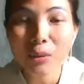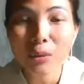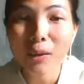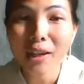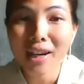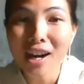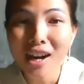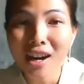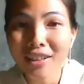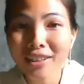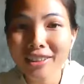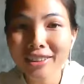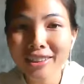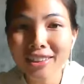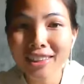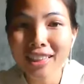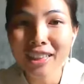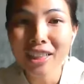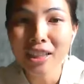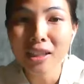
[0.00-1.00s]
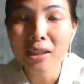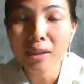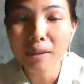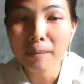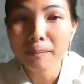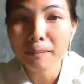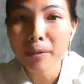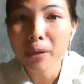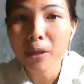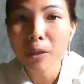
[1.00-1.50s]
When I see a
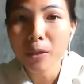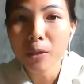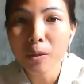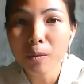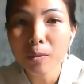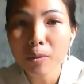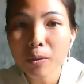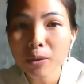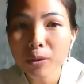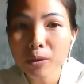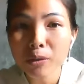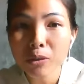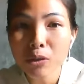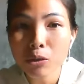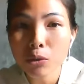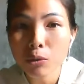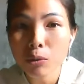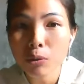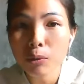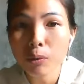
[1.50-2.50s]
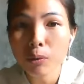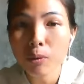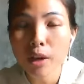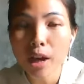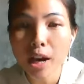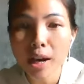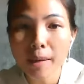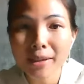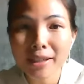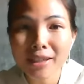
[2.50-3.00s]
people throw
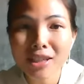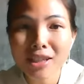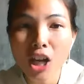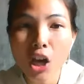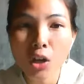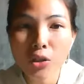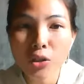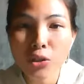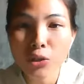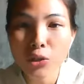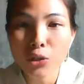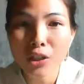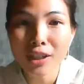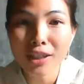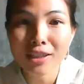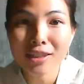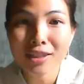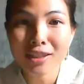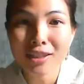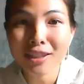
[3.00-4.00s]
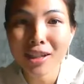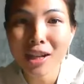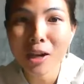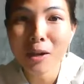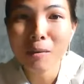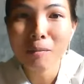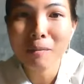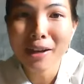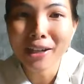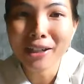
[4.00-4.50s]
rabbits on the street,
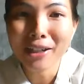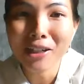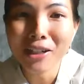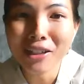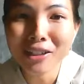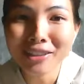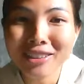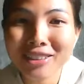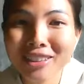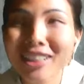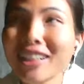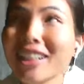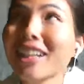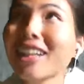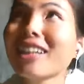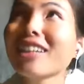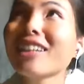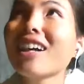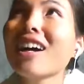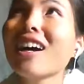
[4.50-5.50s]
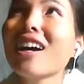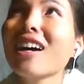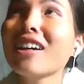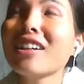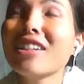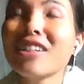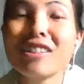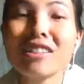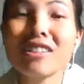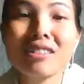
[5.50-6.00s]
oh my God! In uh,
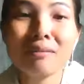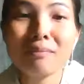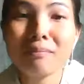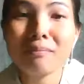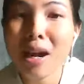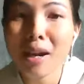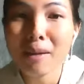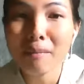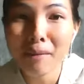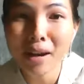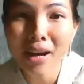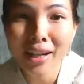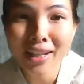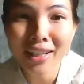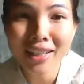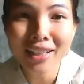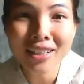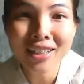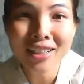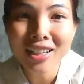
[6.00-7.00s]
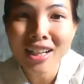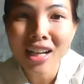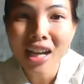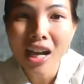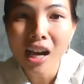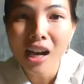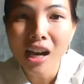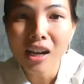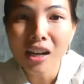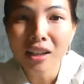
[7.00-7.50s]
in my mind,
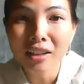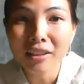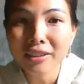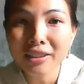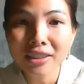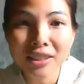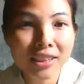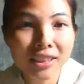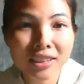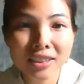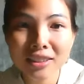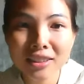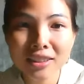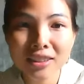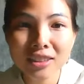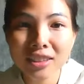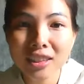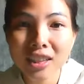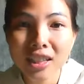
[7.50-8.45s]
I think